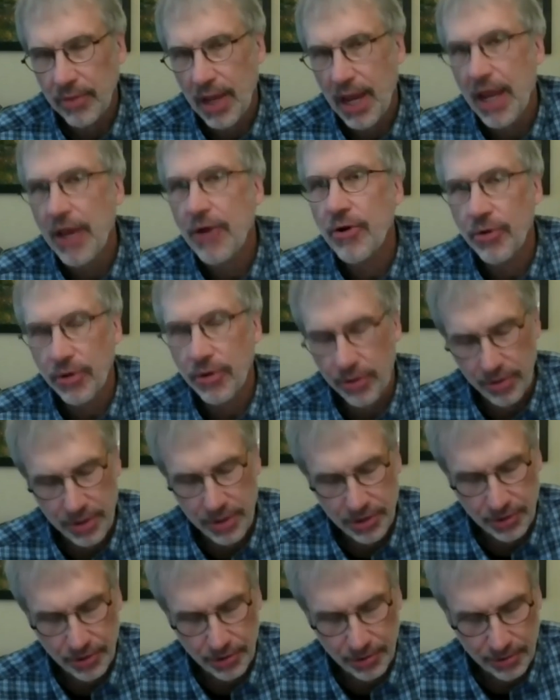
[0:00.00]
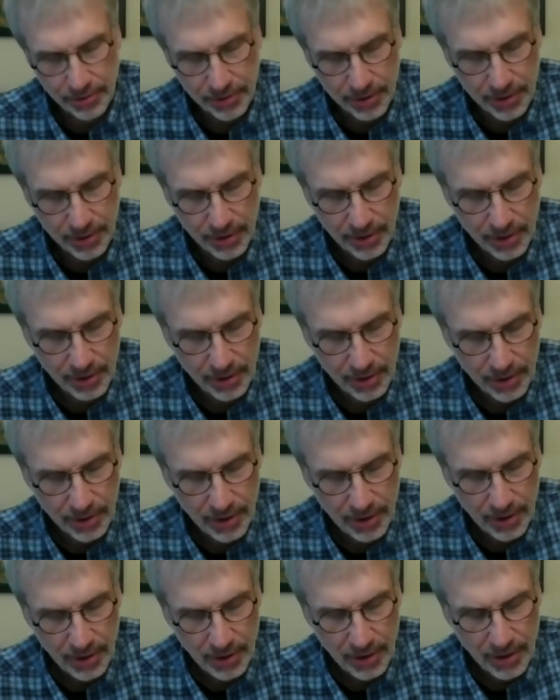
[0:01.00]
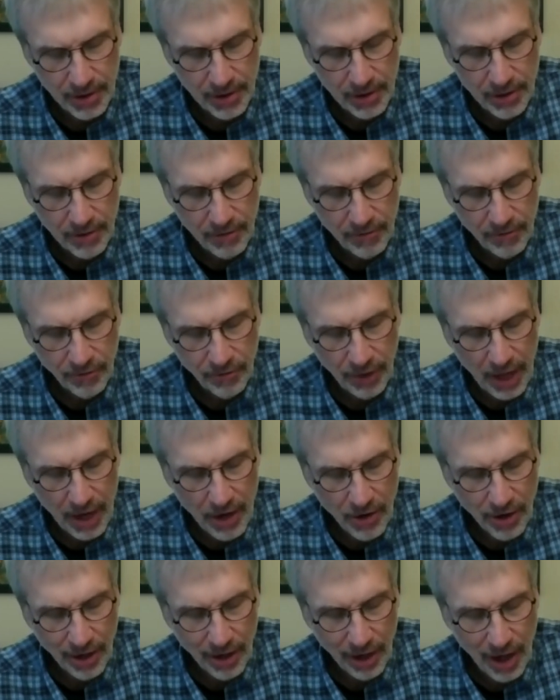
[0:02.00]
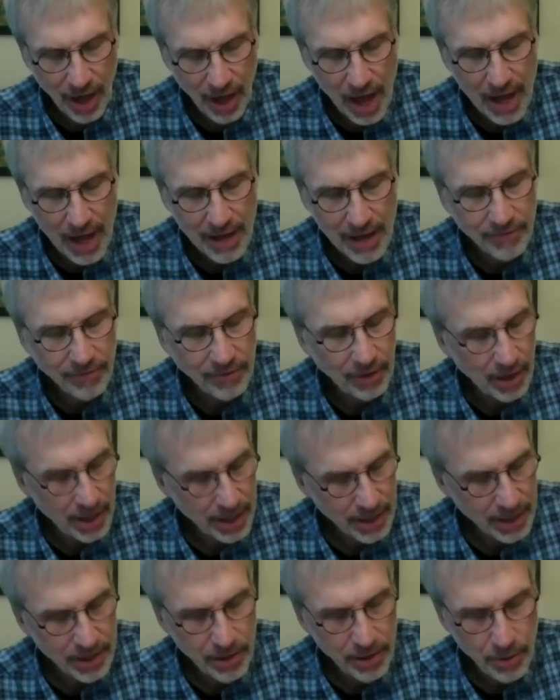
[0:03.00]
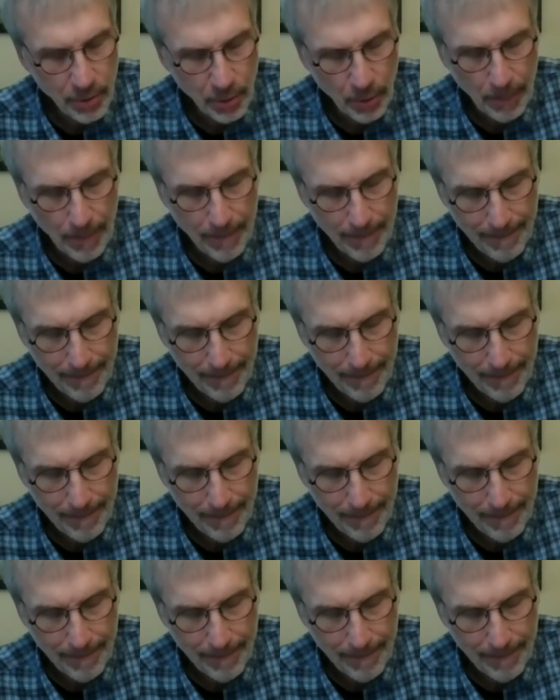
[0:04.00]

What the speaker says: and her creatures, for they are alive like you.